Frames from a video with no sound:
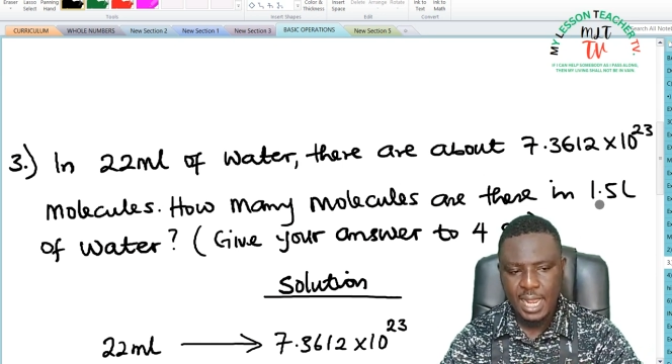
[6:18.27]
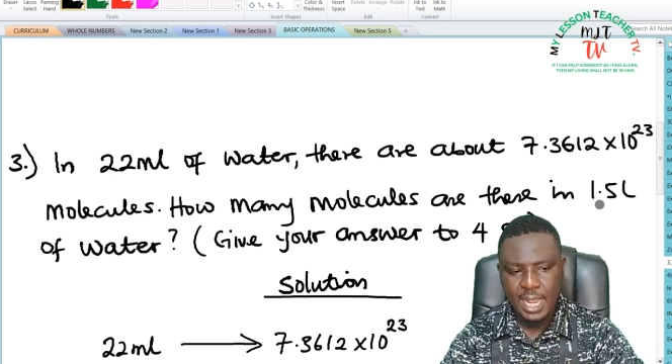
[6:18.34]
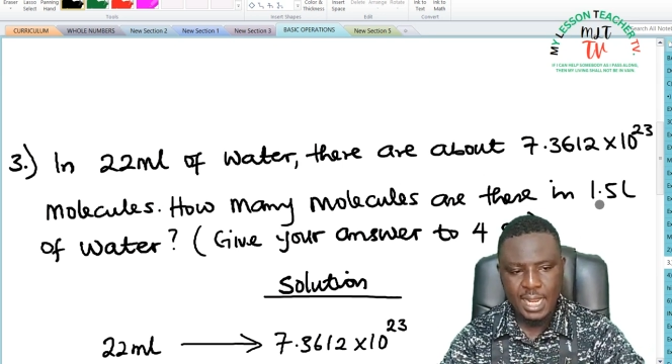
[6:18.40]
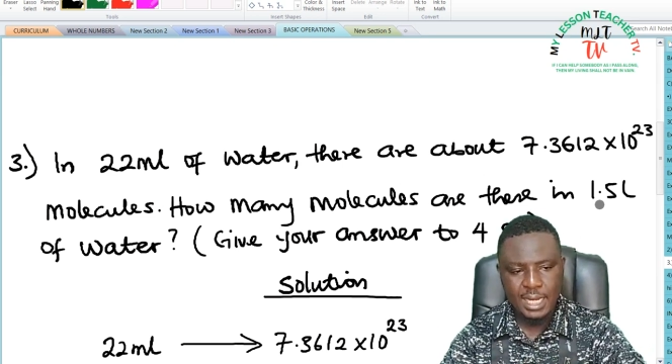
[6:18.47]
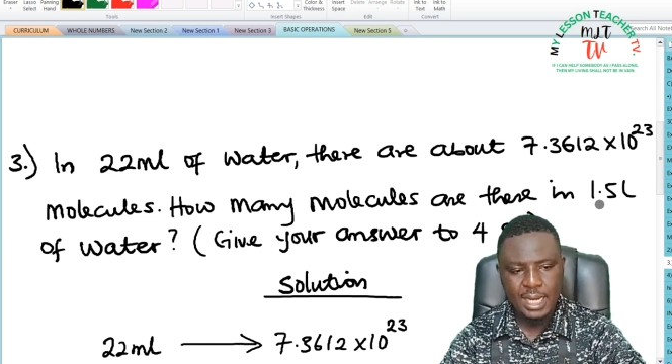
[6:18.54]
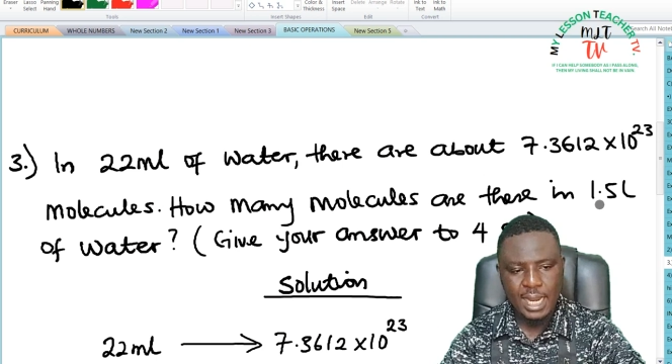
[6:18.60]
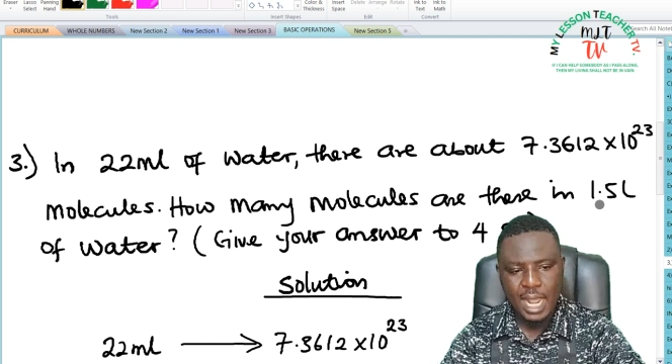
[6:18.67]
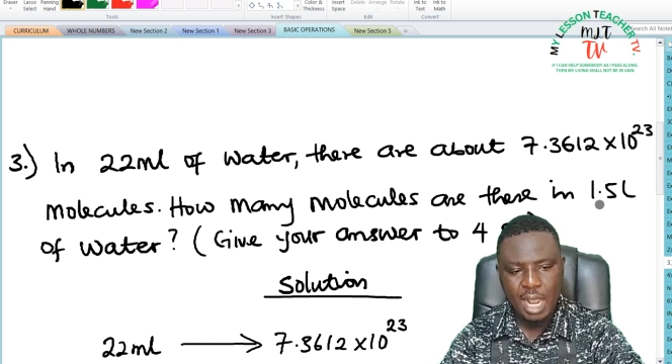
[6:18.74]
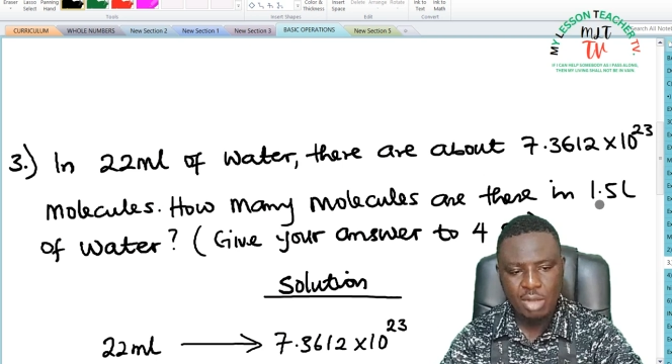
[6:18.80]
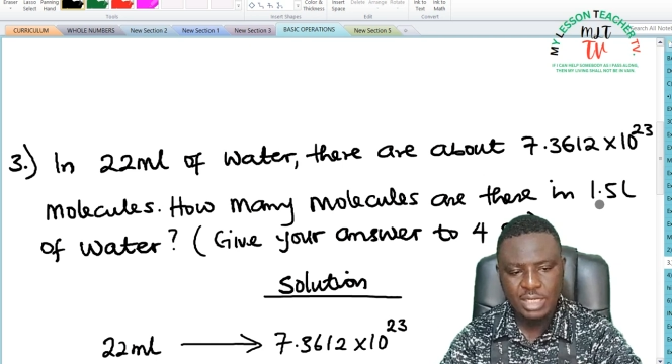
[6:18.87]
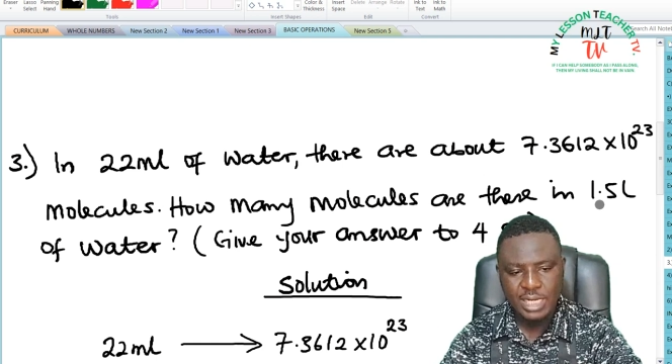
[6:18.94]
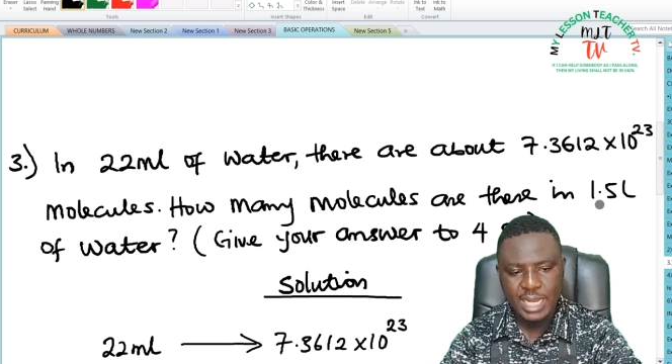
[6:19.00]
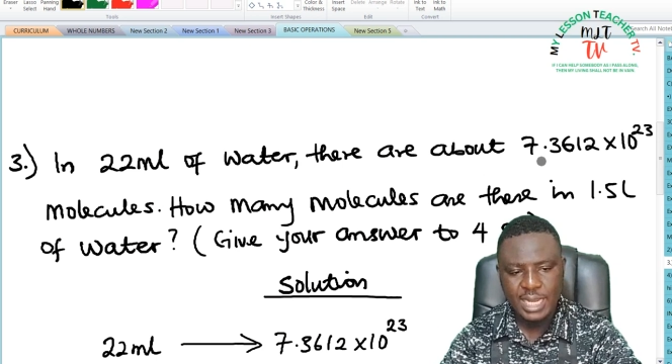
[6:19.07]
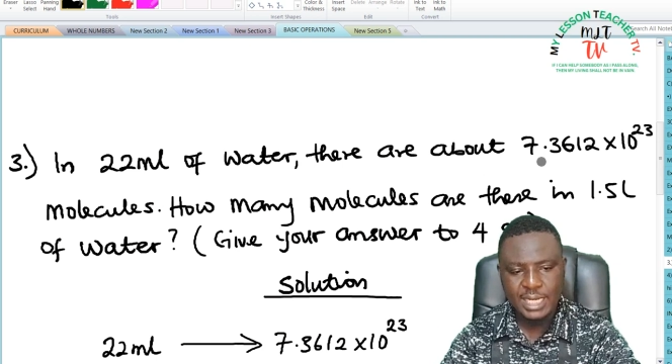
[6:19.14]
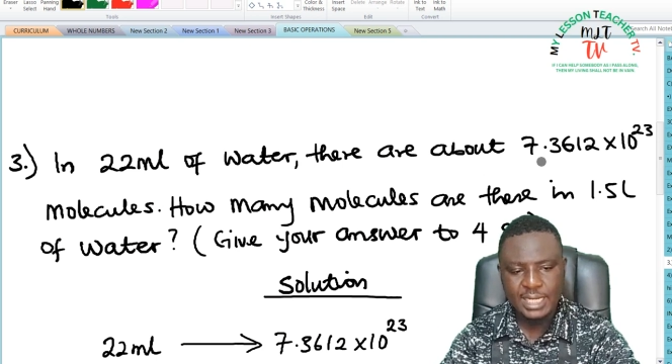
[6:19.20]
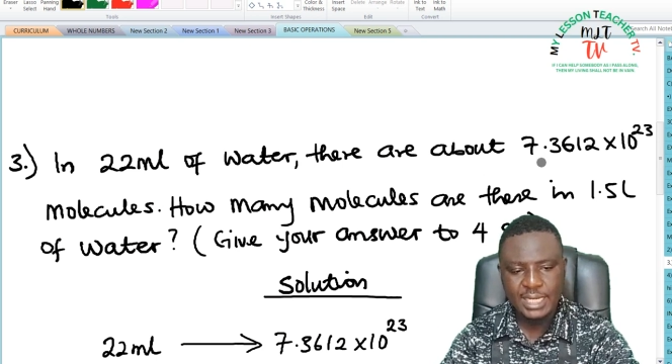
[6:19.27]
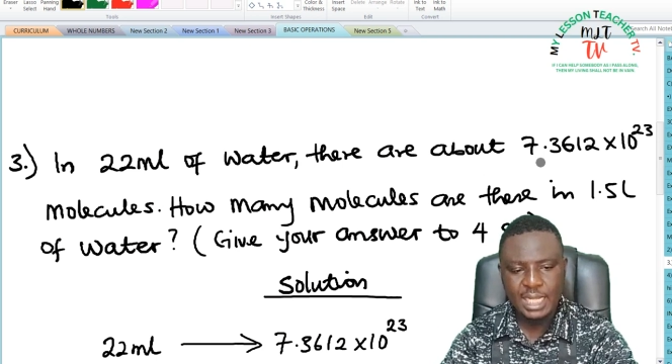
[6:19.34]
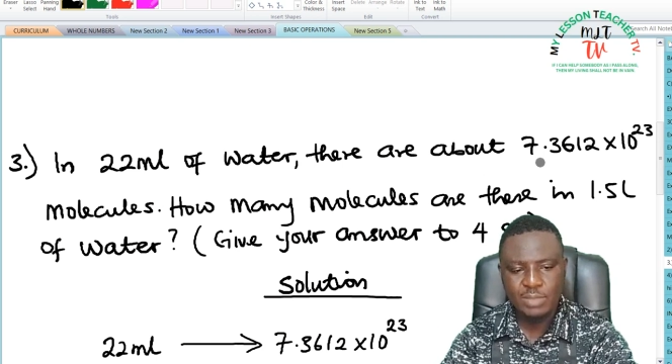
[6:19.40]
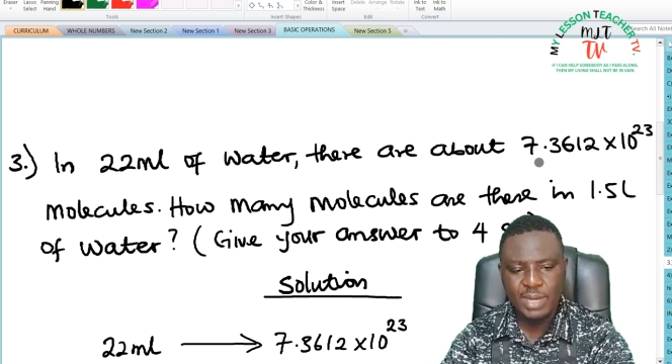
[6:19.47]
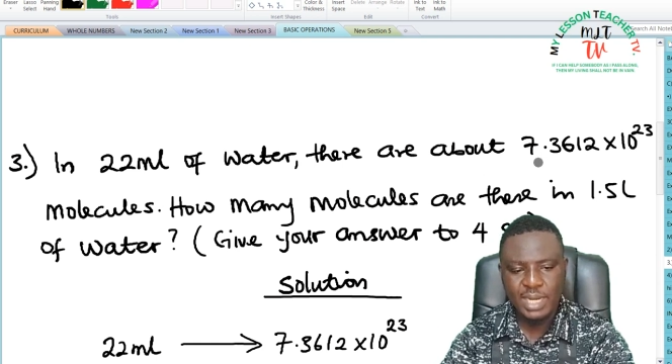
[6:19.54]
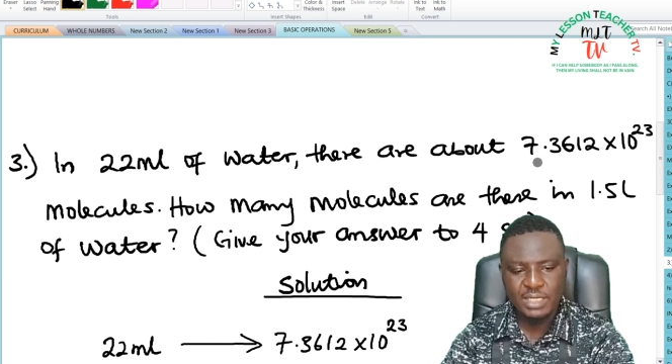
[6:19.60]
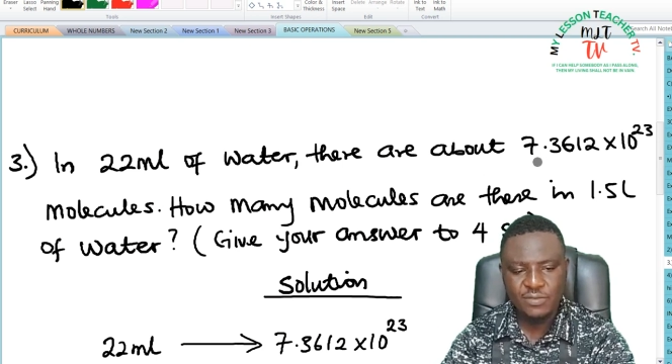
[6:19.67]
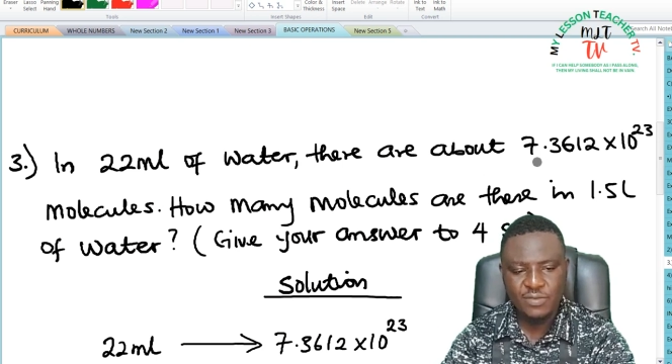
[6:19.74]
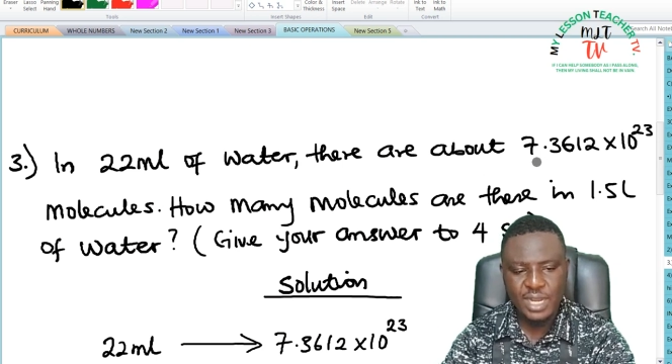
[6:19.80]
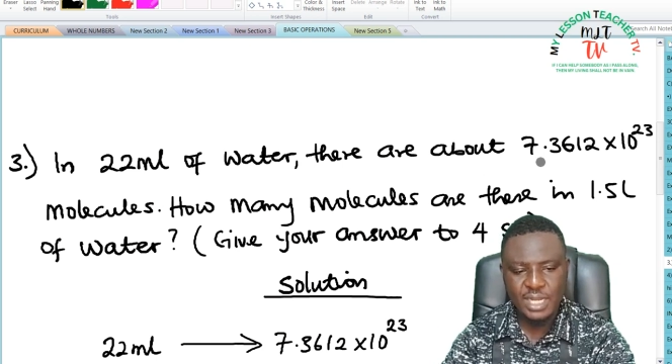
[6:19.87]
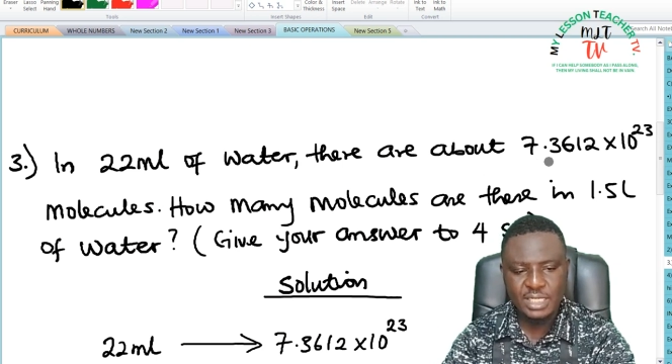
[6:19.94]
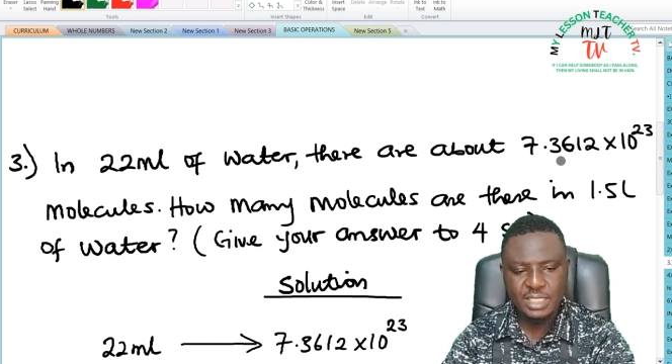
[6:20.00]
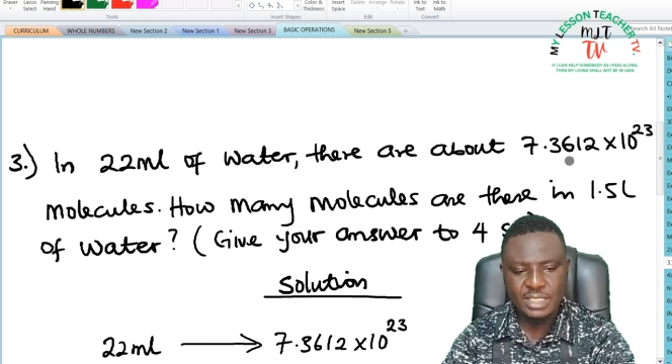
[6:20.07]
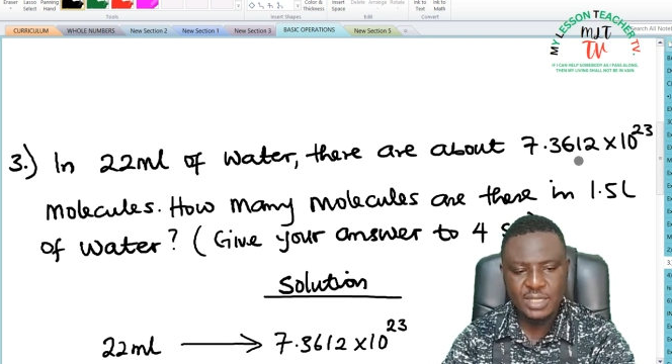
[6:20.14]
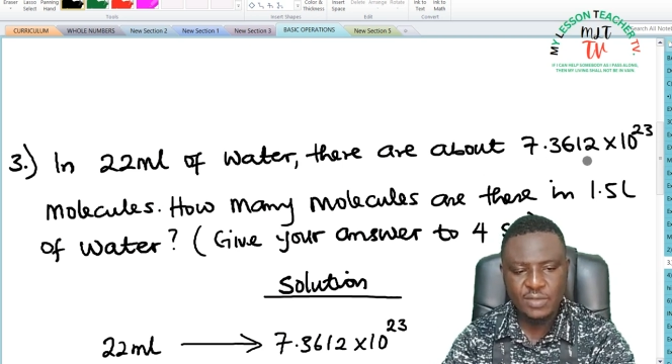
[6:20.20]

And how did I get that? By dividing